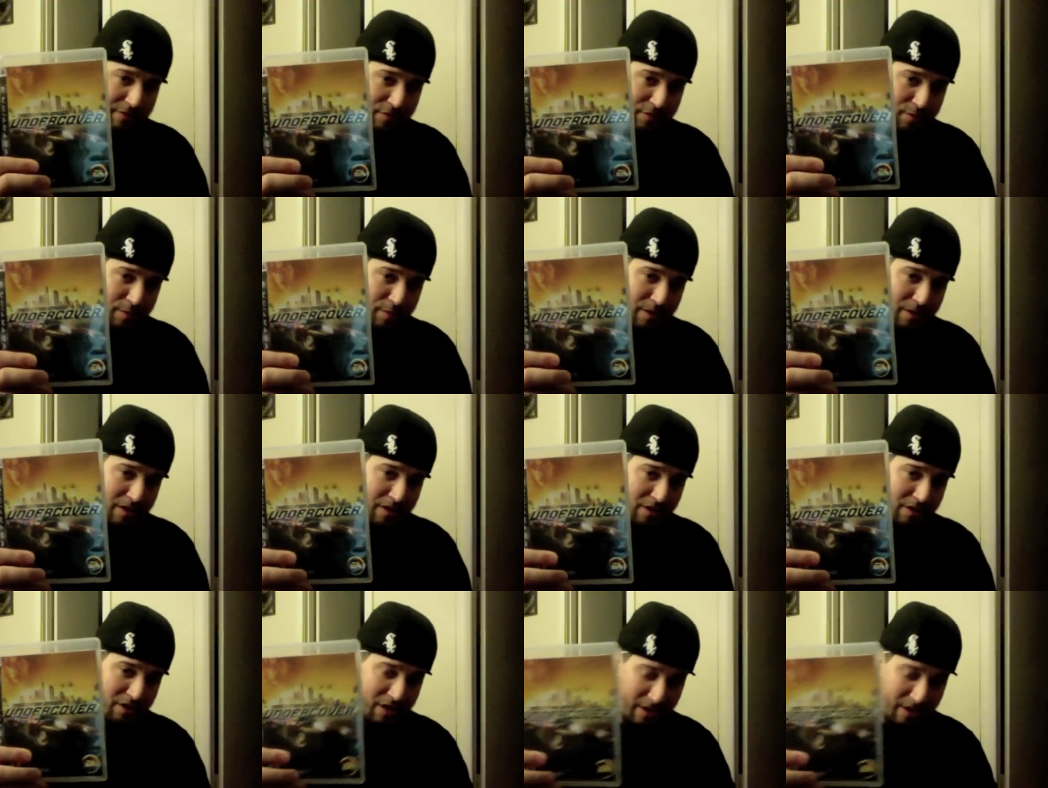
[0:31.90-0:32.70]
for Speed
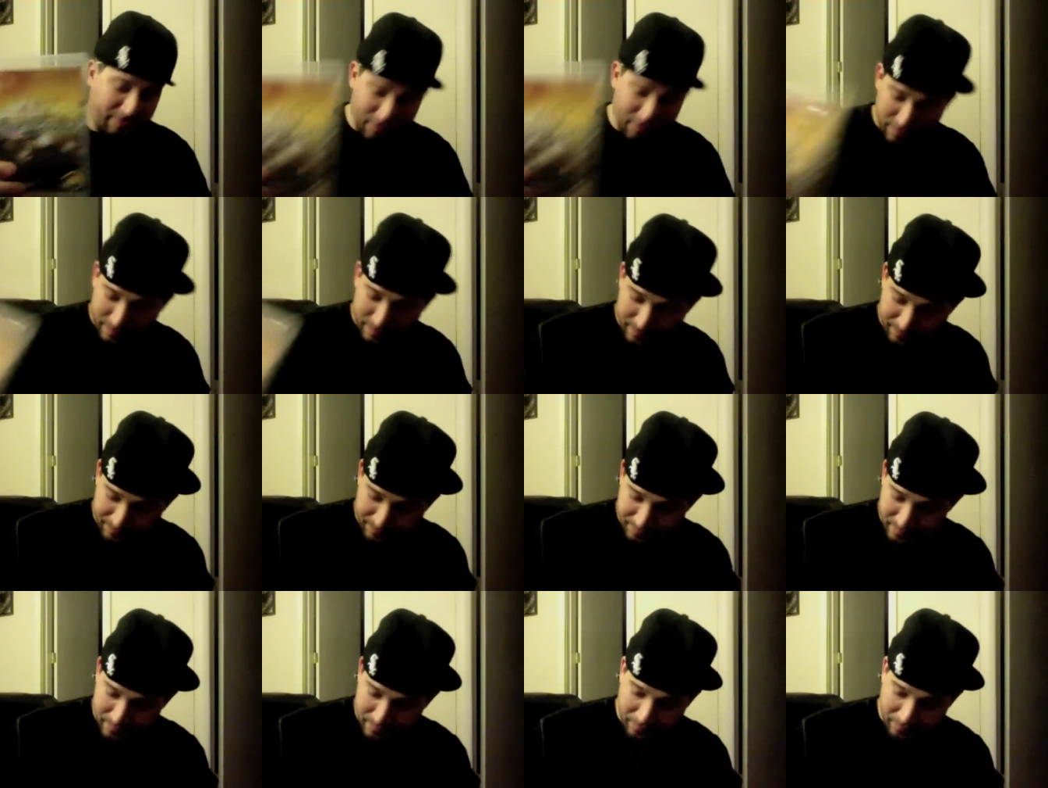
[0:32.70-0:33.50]
Undercover,
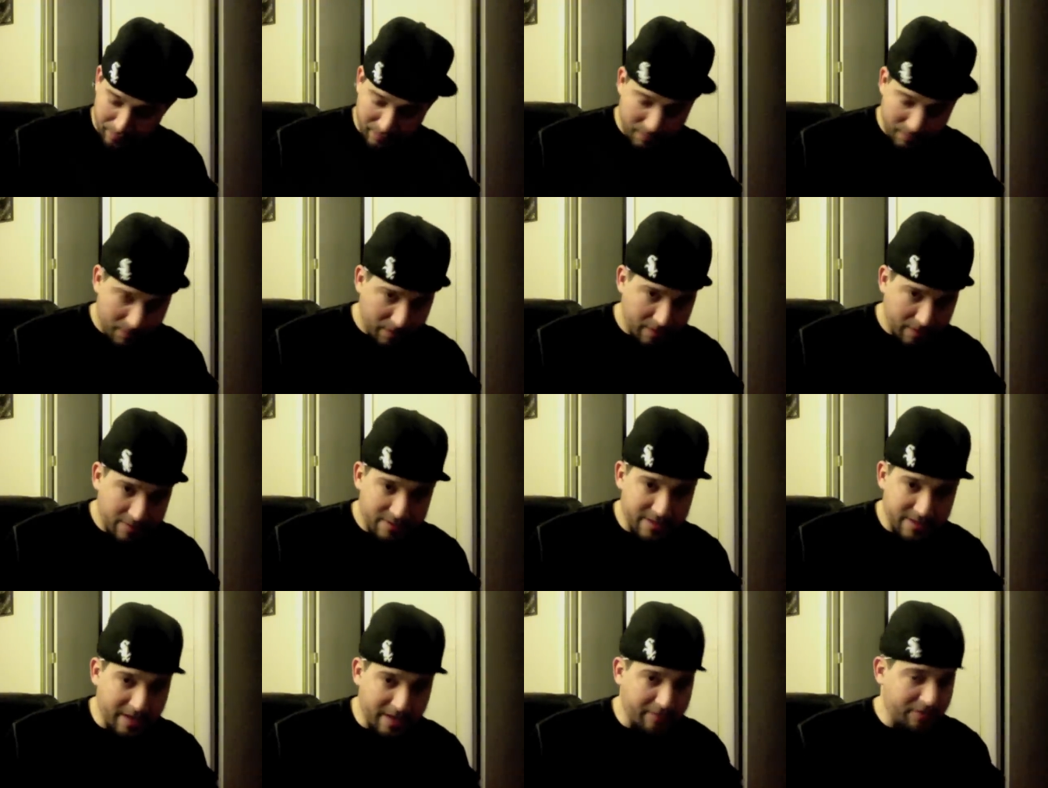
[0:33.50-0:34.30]

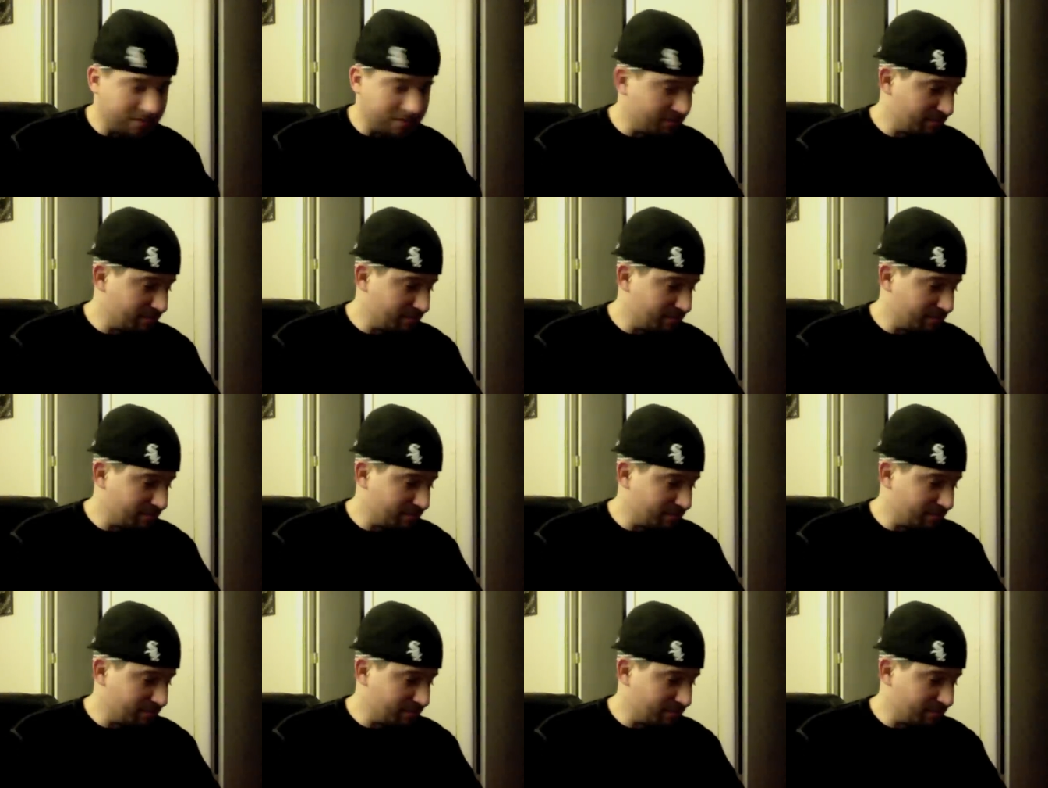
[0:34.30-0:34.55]
seven.